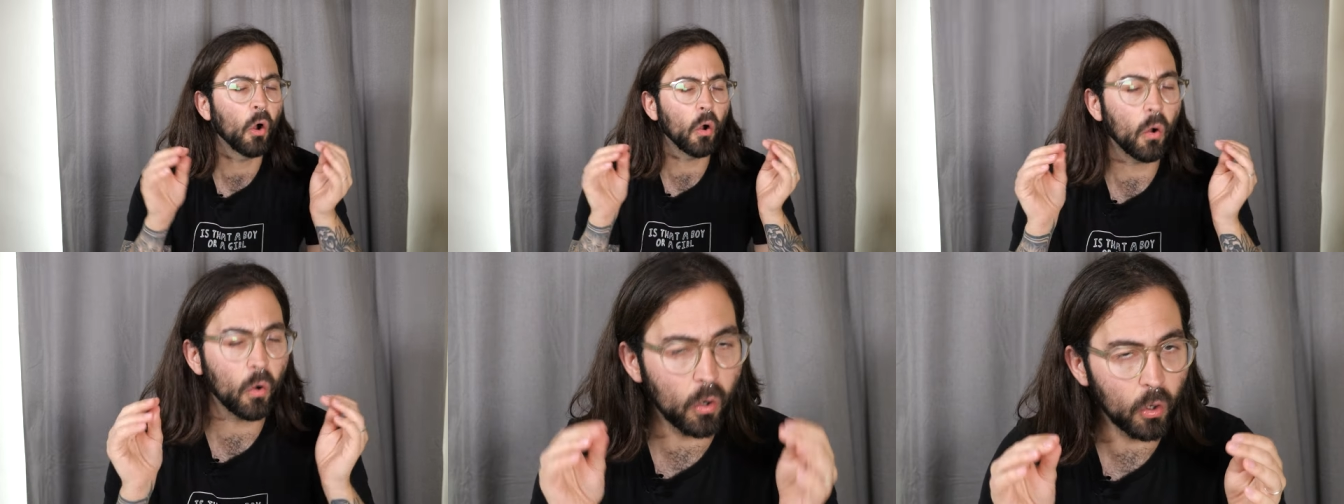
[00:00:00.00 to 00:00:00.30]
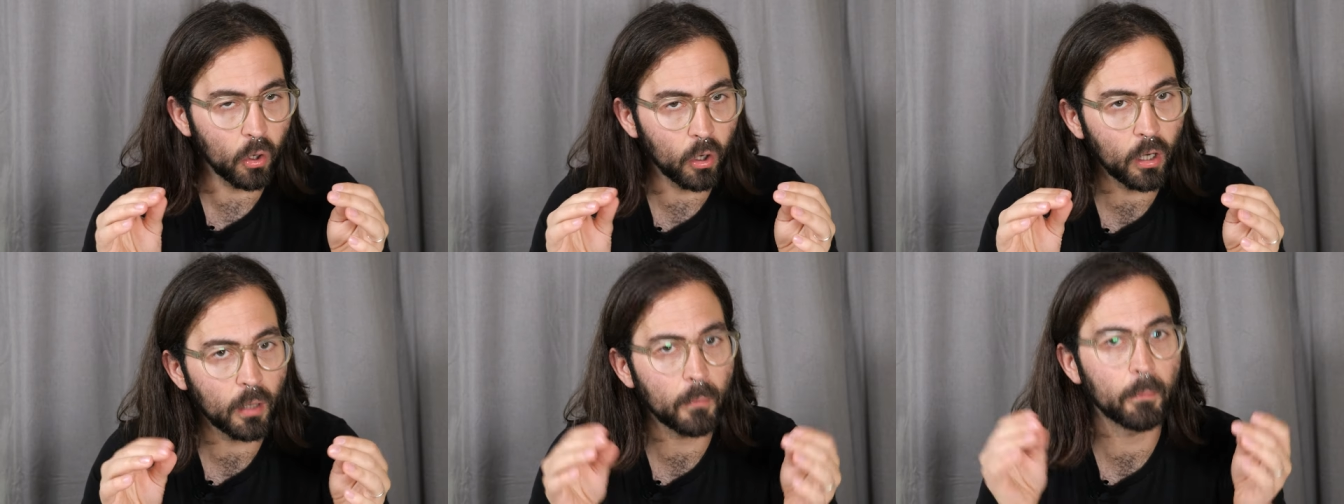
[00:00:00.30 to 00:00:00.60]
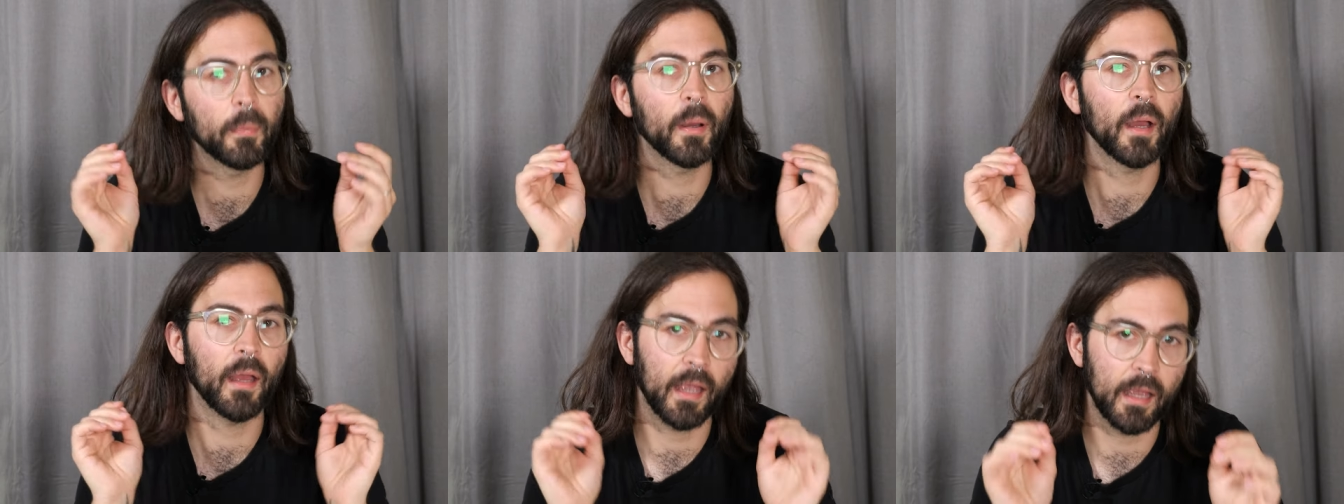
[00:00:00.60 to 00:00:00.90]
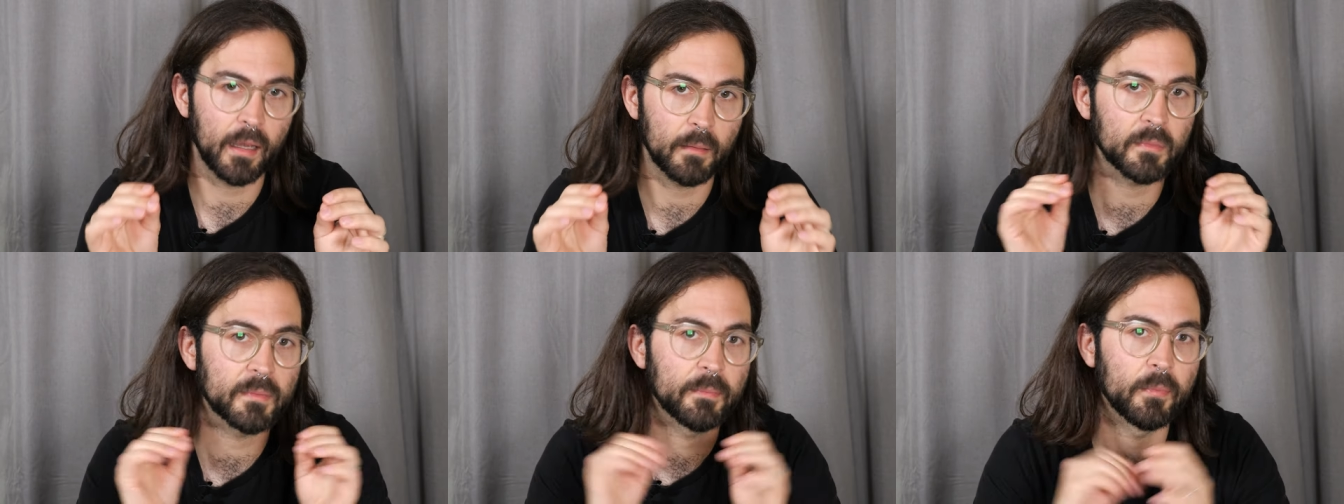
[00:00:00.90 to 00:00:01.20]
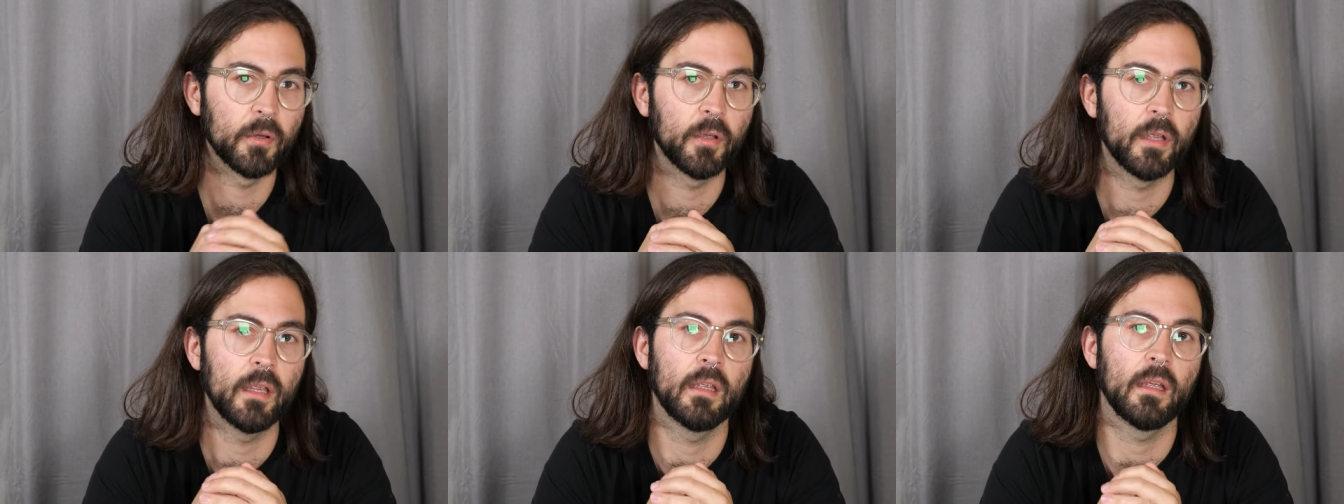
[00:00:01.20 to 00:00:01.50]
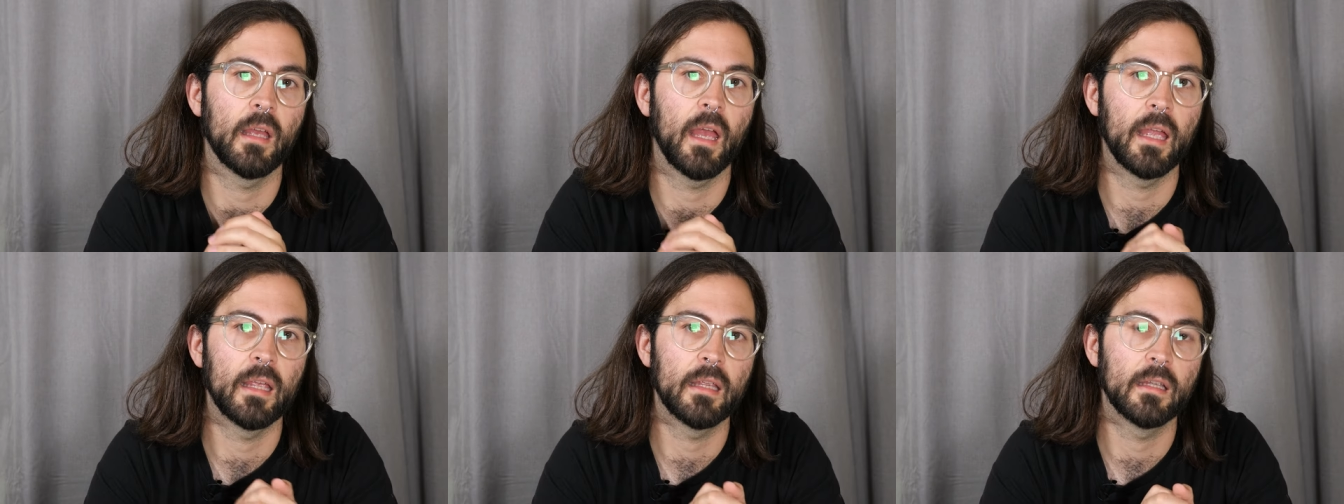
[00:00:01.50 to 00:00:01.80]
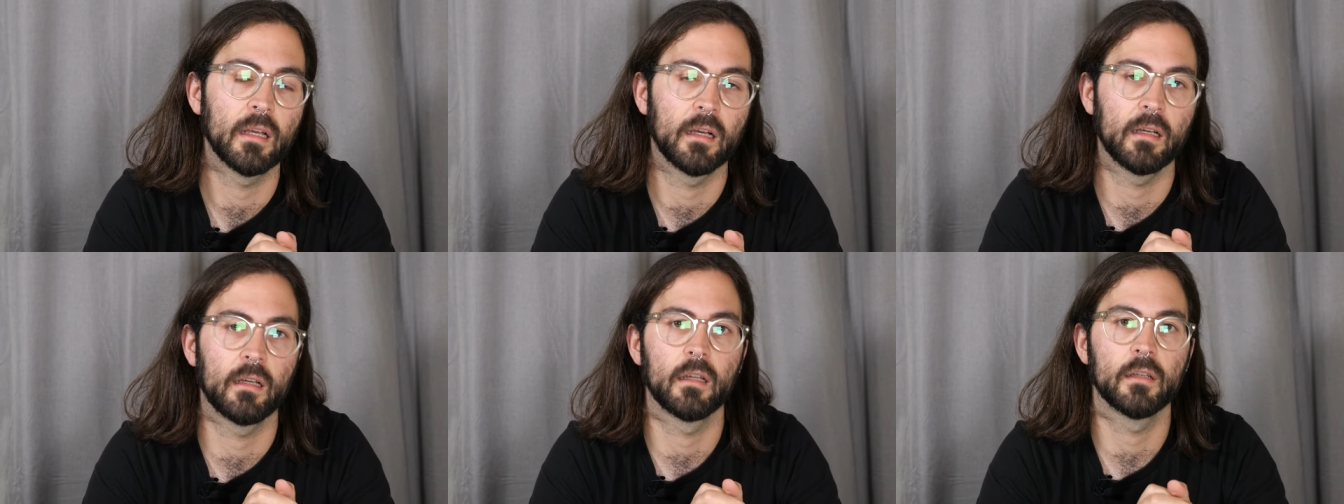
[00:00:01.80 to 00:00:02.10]
or perhaps putting a
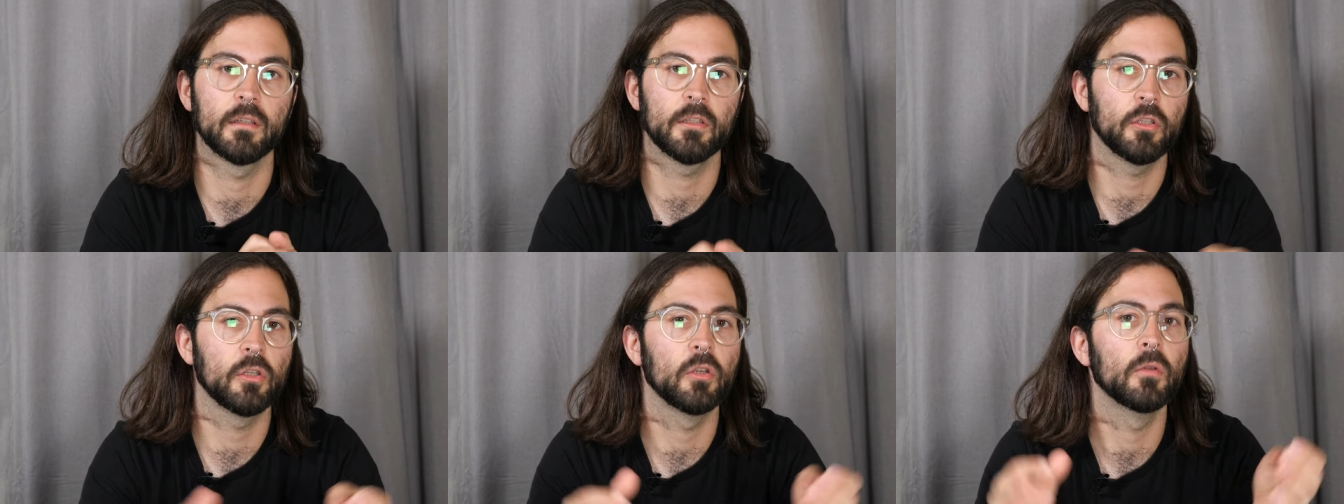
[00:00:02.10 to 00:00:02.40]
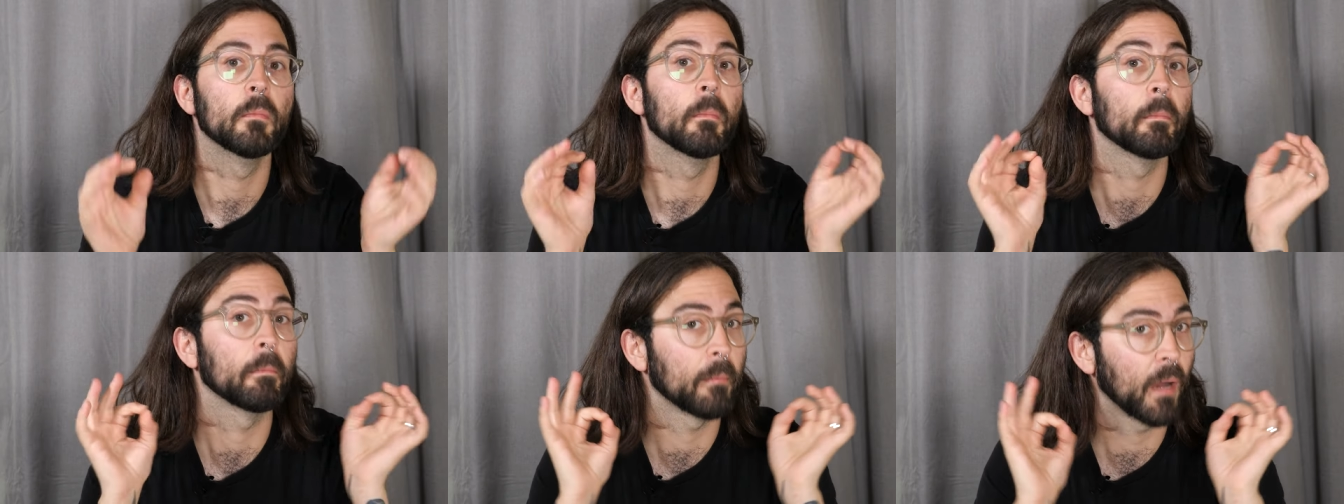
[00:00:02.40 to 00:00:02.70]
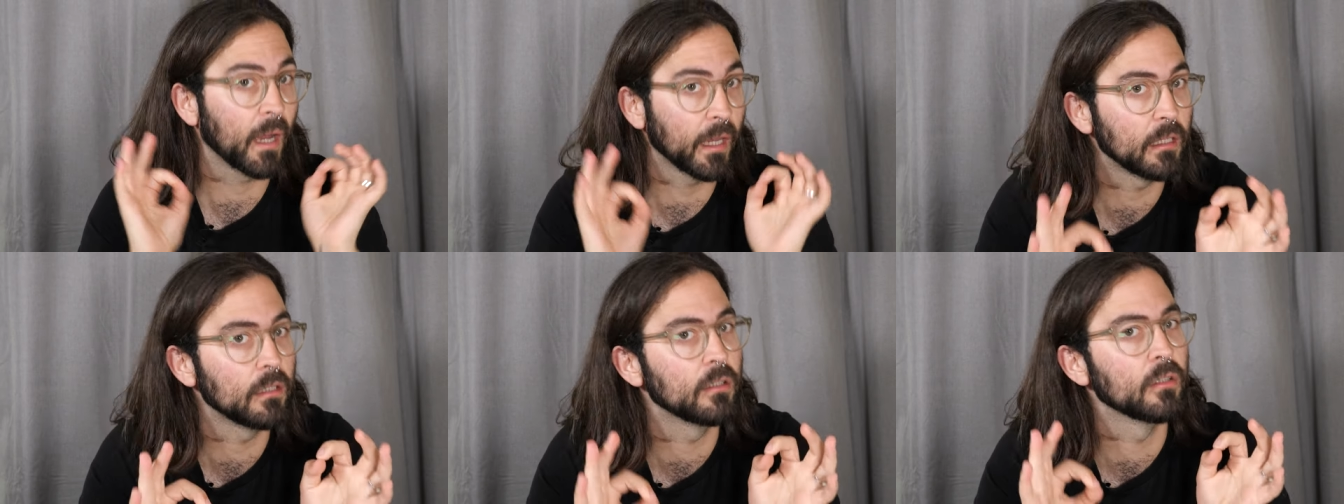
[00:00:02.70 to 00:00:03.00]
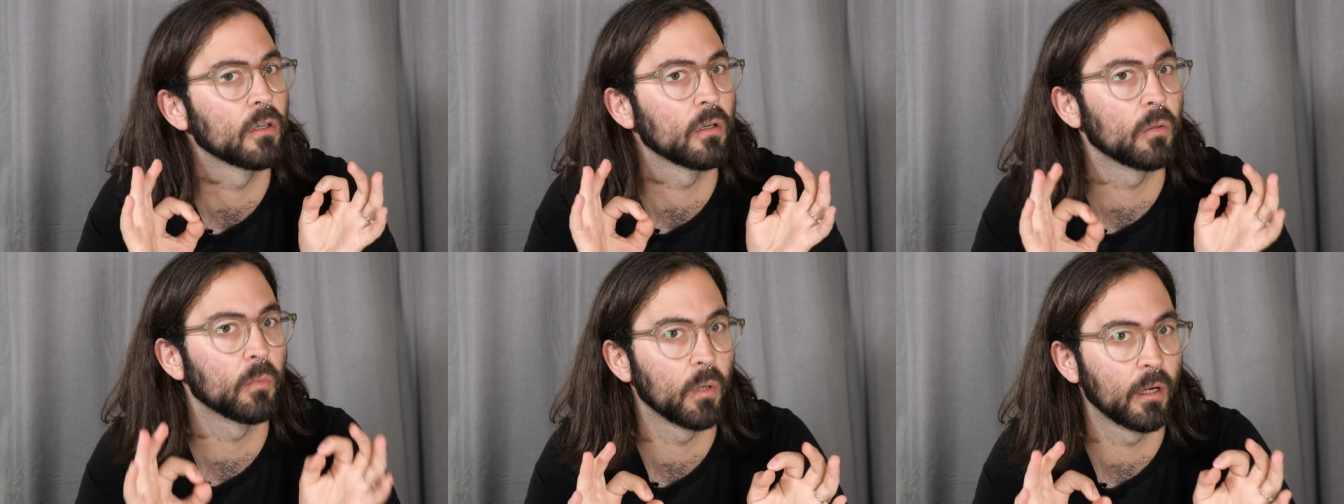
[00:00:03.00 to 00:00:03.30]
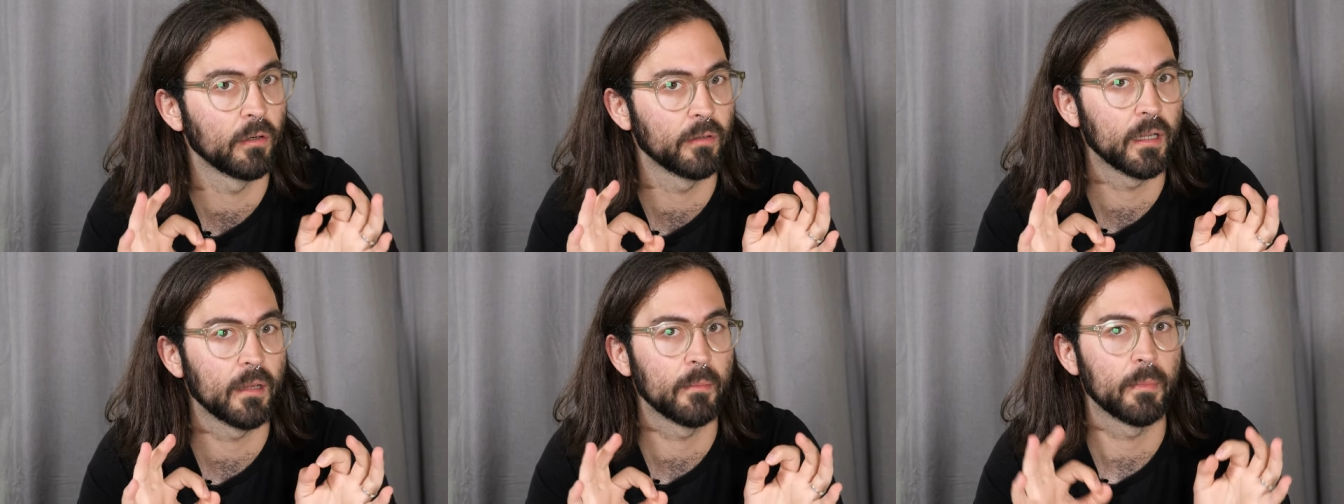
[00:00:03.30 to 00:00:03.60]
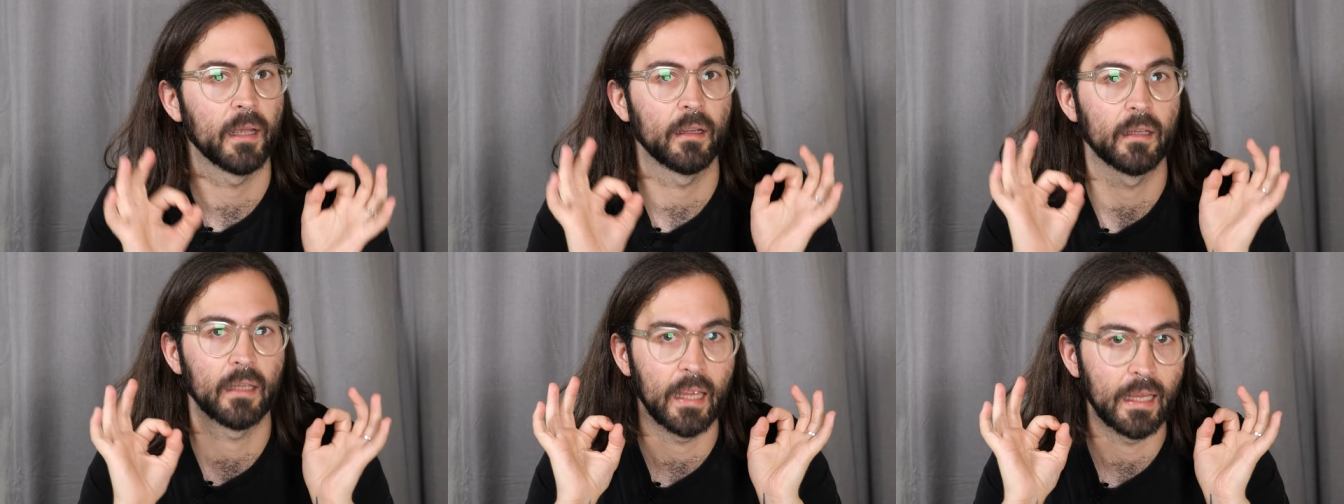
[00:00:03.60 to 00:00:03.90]
card you might not worry about